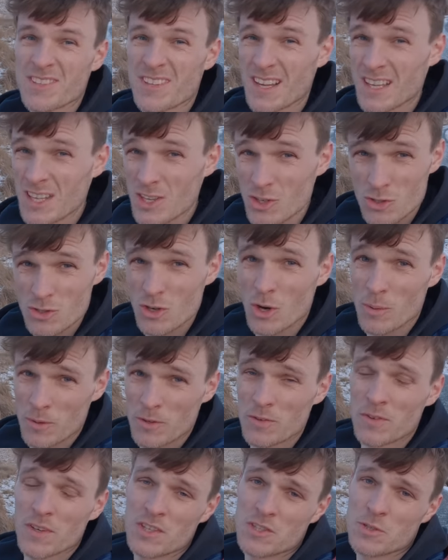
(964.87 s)
Thank you so
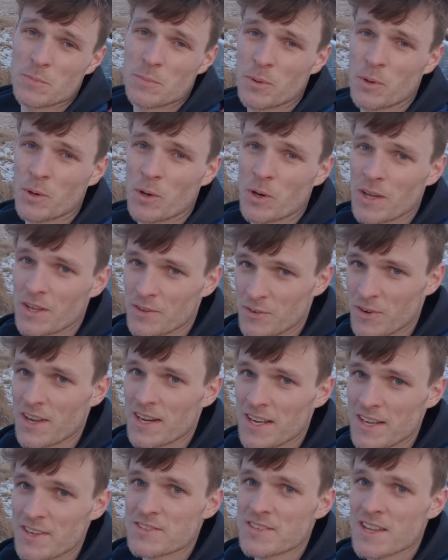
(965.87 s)
much for your support. It
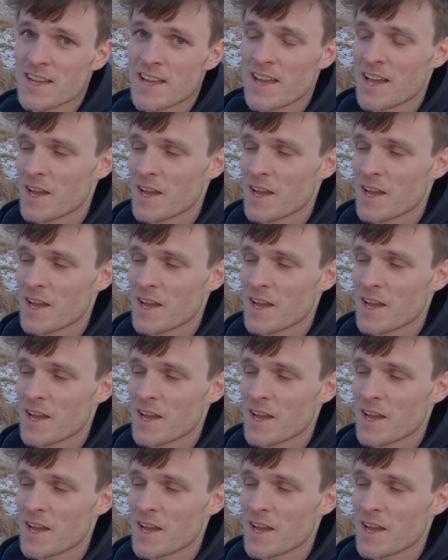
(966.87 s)
really is